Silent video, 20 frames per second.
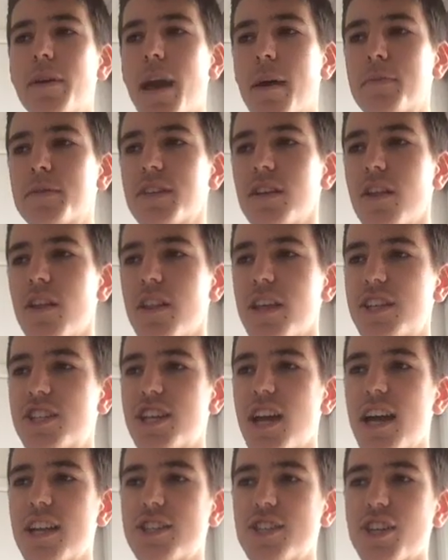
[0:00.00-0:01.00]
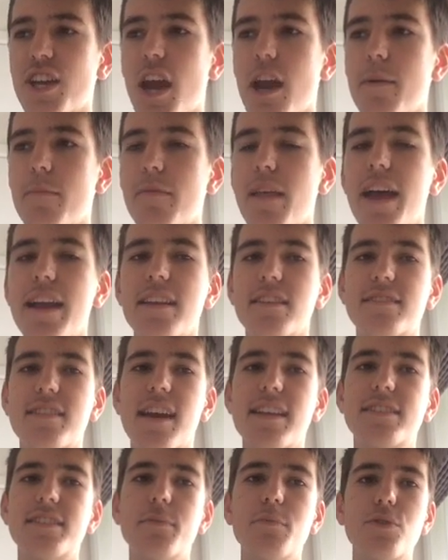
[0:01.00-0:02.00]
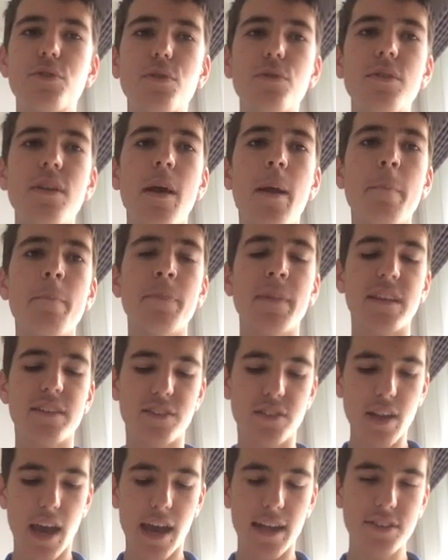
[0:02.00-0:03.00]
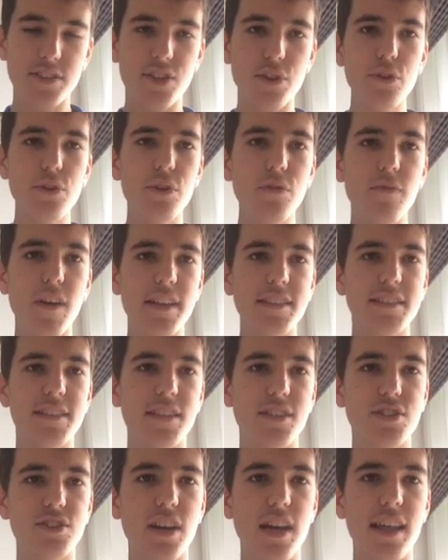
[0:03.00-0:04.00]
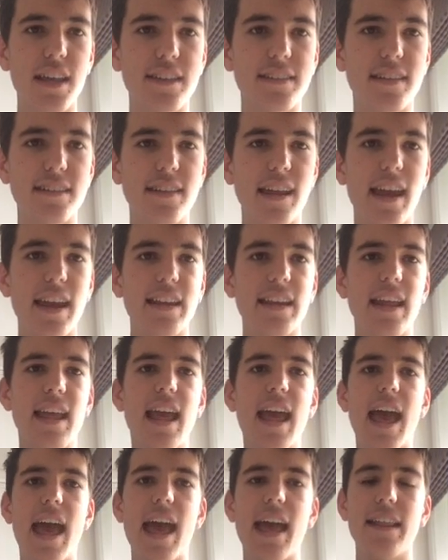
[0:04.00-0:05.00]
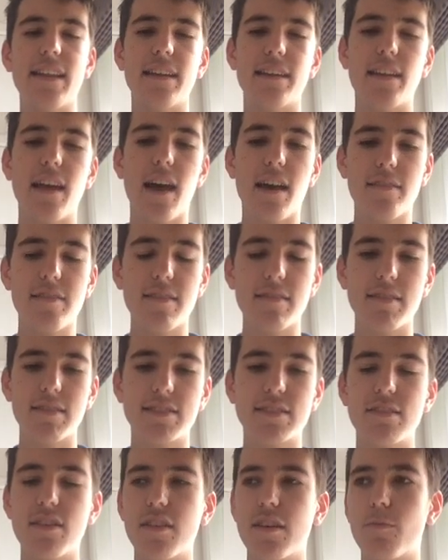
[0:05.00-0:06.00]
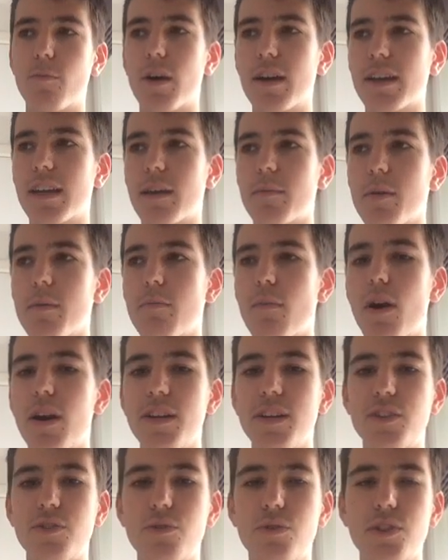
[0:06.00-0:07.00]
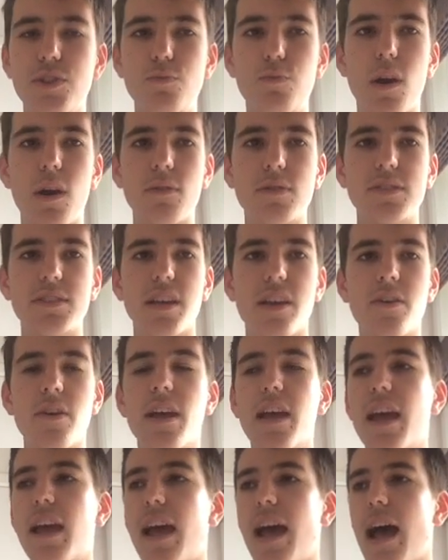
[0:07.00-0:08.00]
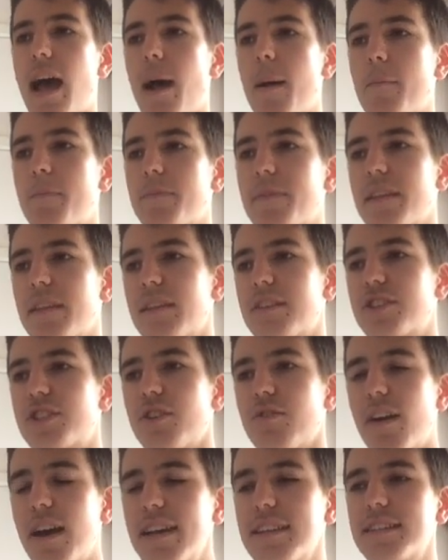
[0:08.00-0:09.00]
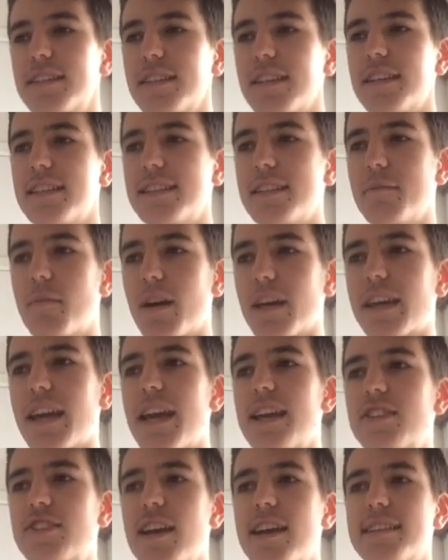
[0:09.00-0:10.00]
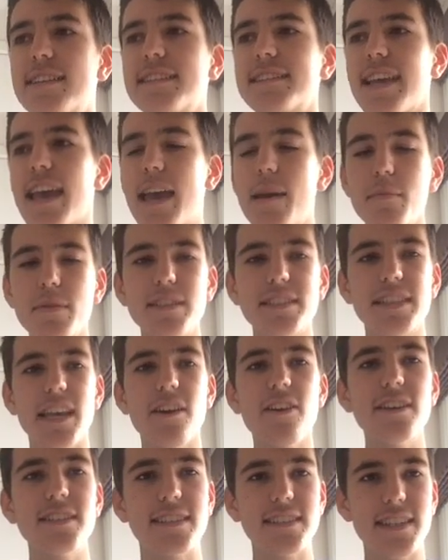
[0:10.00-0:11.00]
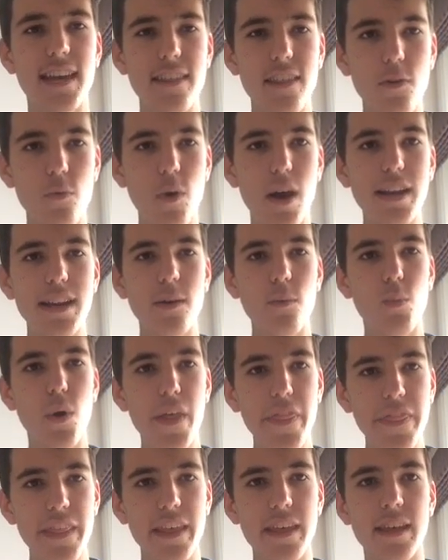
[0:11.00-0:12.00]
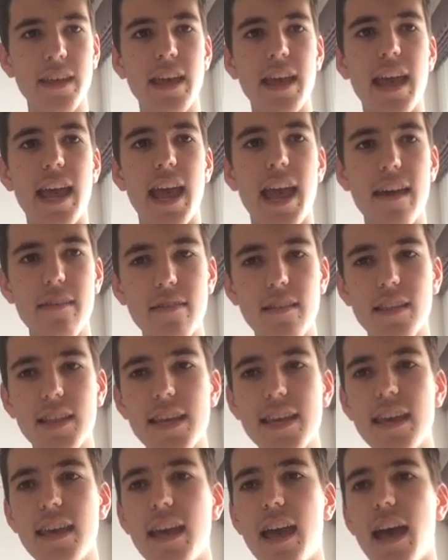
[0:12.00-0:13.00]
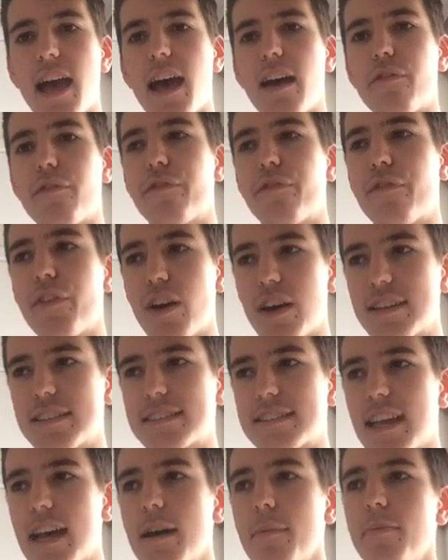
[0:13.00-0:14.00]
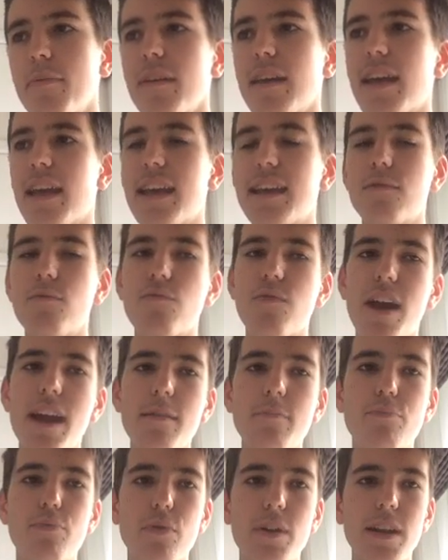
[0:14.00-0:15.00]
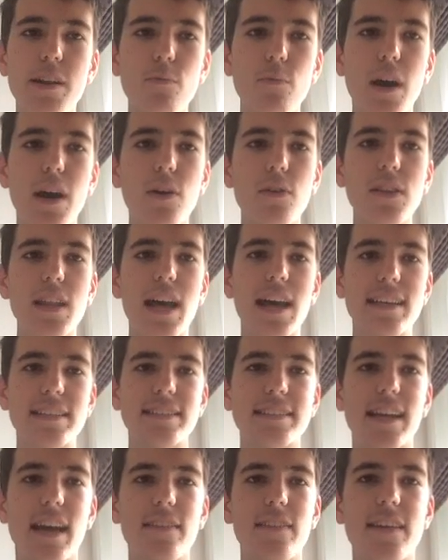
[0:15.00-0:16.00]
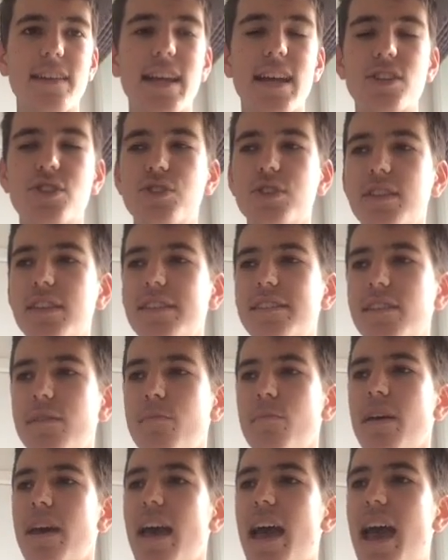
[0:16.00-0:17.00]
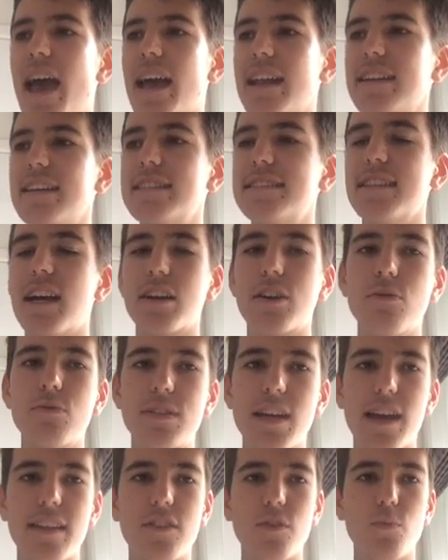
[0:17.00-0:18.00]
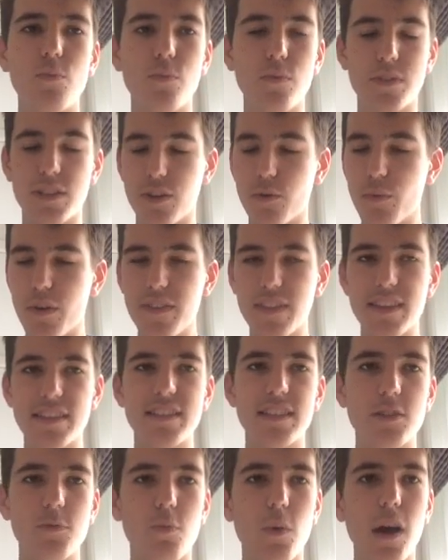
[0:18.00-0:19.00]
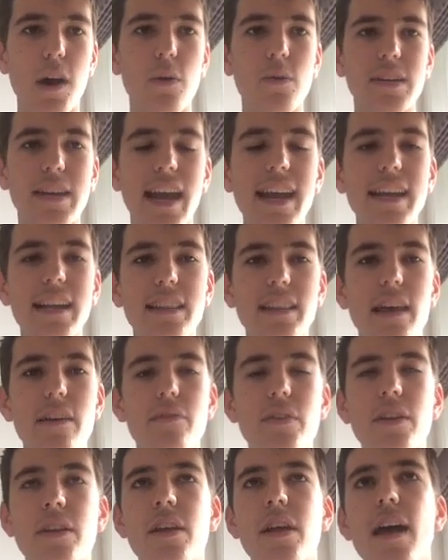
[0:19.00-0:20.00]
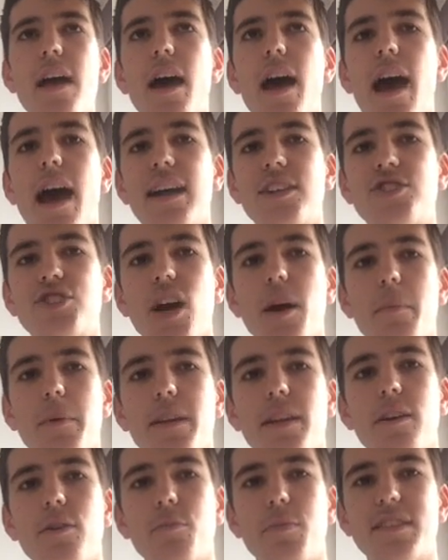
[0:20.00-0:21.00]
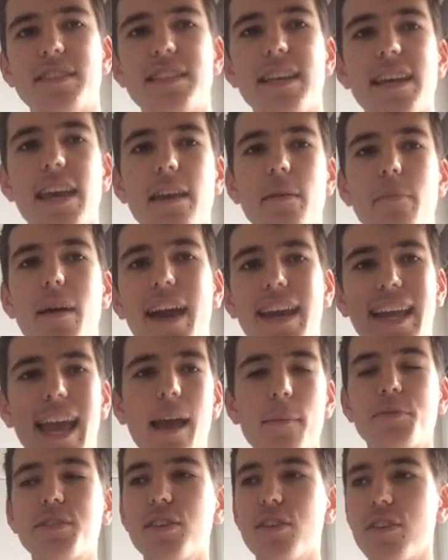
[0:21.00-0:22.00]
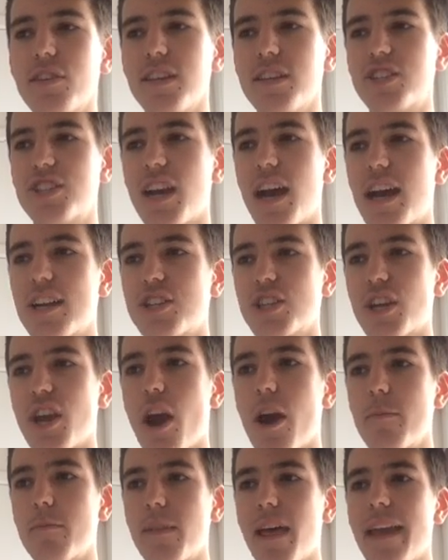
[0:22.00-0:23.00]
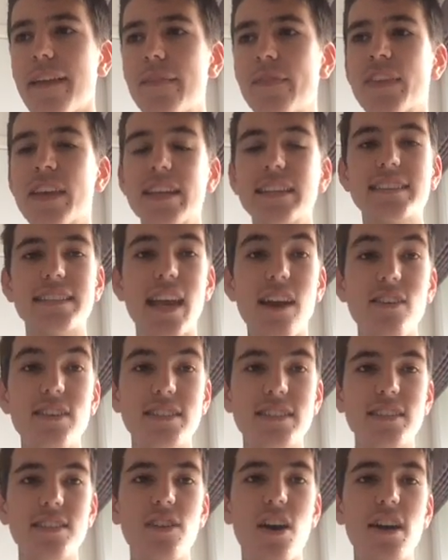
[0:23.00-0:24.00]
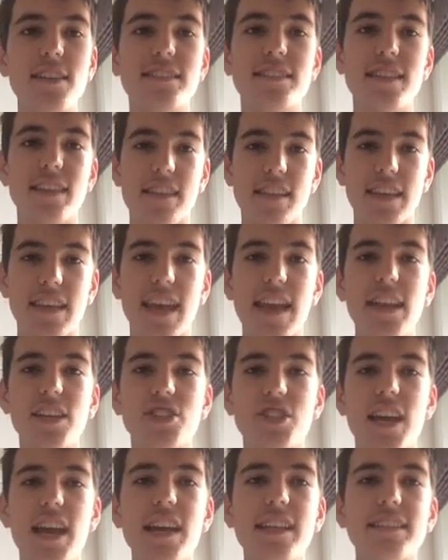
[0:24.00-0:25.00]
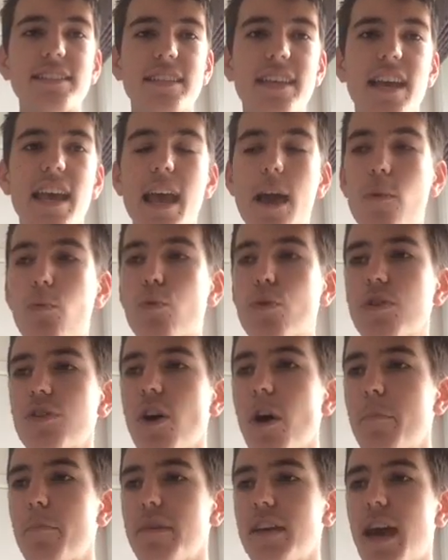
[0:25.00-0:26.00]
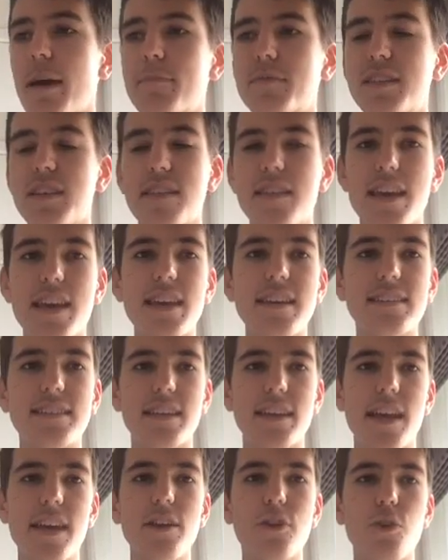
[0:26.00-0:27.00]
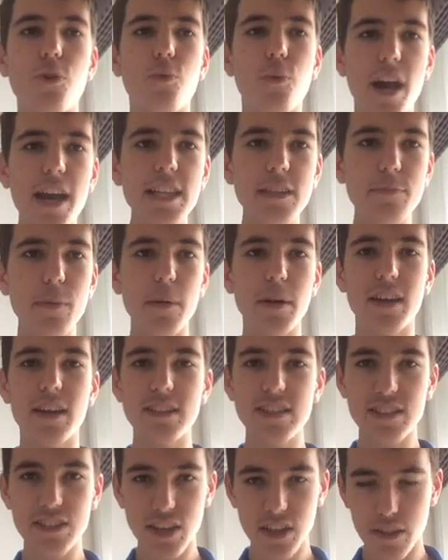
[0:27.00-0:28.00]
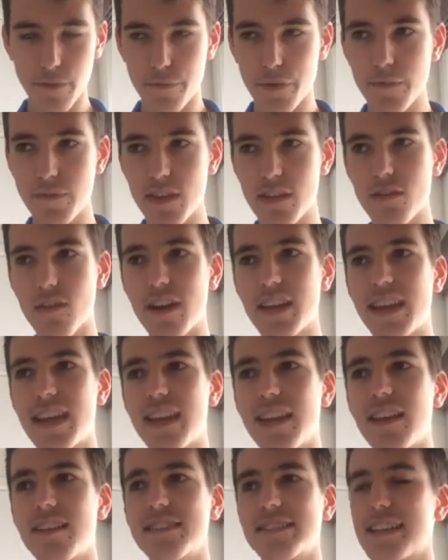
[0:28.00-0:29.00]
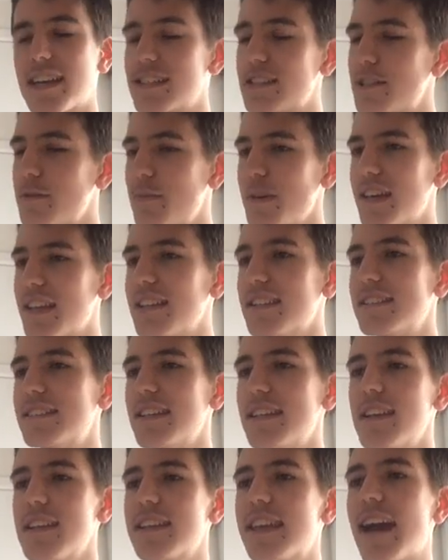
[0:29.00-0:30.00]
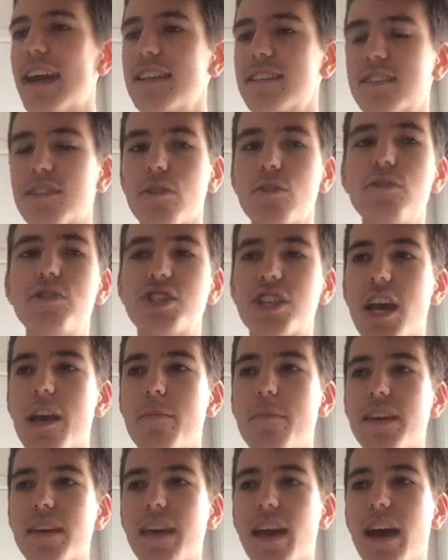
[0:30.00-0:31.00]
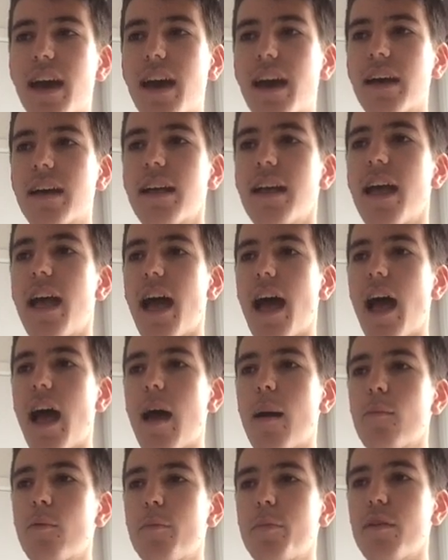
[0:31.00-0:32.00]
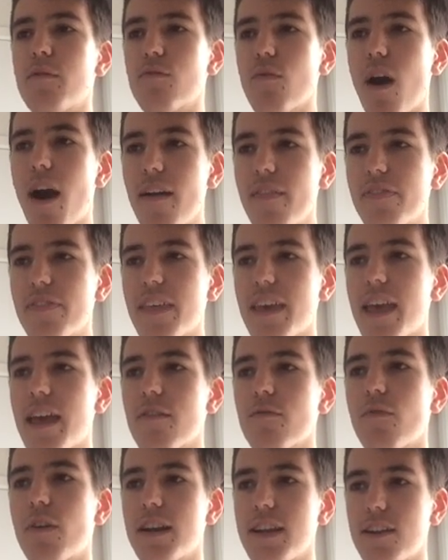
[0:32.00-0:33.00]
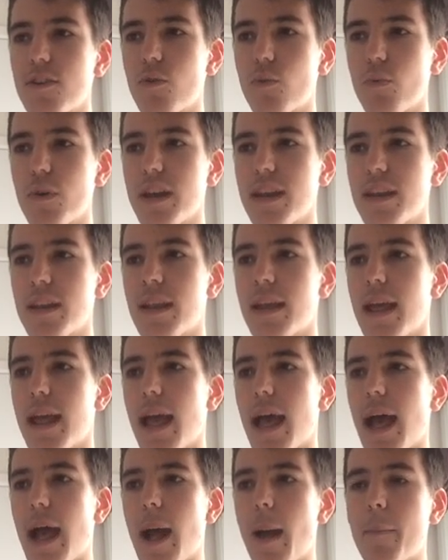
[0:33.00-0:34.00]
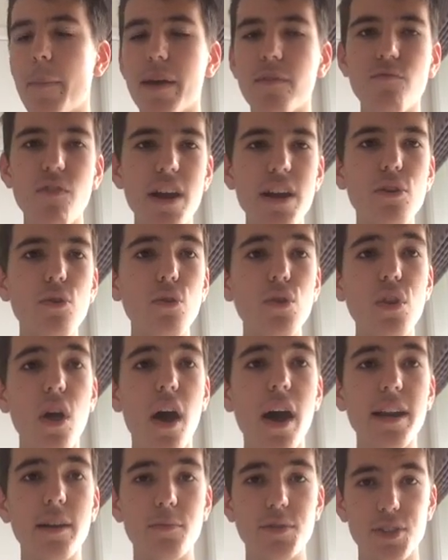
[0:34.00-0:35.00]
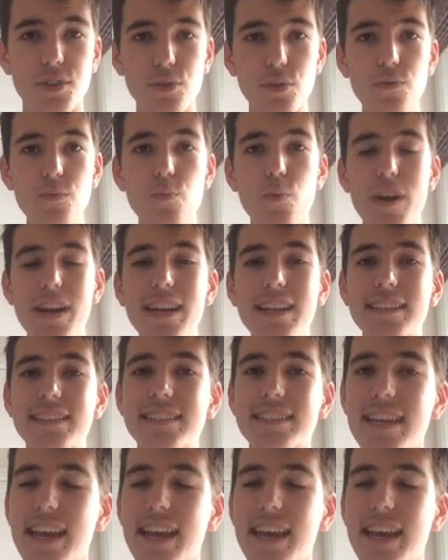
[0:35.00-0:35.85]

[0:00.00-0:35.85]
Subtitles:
be absolutely charging home late. It's had some good, 2 good runs in Australia to date, and I think this third one can be mighty good as well. So Shiraz is in my key chances. Emissary is another one. It won the Heatherly first up. It ran pretty well last start in the Naturalism and is knuckled down to win this as well. Gate 11, John McNeil will be sneaking back, absolutely charging home late. Saracen Knight's another key chance. would not be up to these at equal weights, but because it's got the 53 kilos, it has to be considered. Gate 2, Jamie Carr will be right there, ready to win. And Regal Line, it was a good win at